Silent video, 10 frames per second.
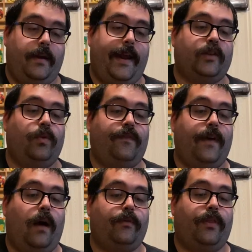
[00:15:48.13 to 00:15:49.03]
Next, we
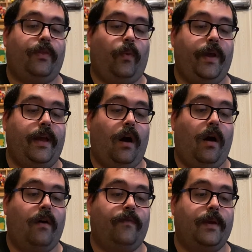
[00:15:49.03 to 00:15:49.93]
found three
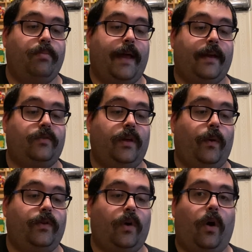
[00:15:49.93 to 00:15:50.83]
of the Black
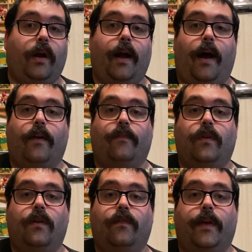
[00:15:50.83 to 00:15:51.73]
Series Archive
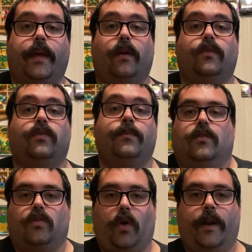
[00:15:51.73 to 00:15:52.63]
figures.
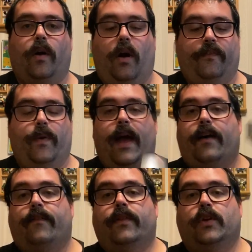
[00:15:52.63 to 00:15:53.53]
Starting off, we
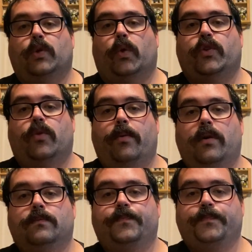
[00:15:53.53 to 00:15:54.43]
have the Shore Trooper,
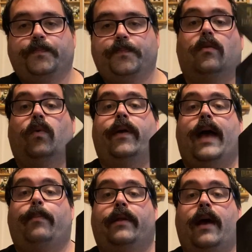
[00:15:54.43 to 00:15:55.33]
Really
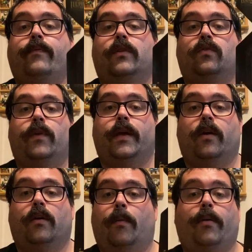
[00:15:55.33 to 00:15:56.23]
happy to have this
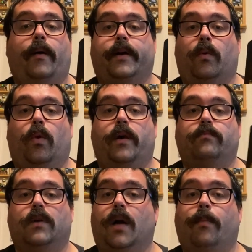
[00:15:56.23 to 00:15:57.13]
figure. I'm probably gonna want
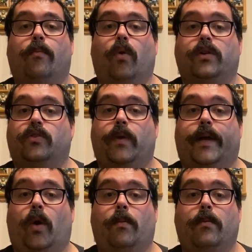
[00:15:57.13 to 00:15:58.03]
a couple more just so I
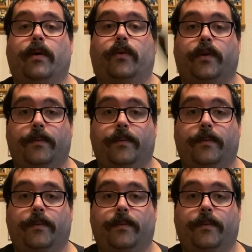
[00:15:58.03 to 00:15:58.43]
can army build.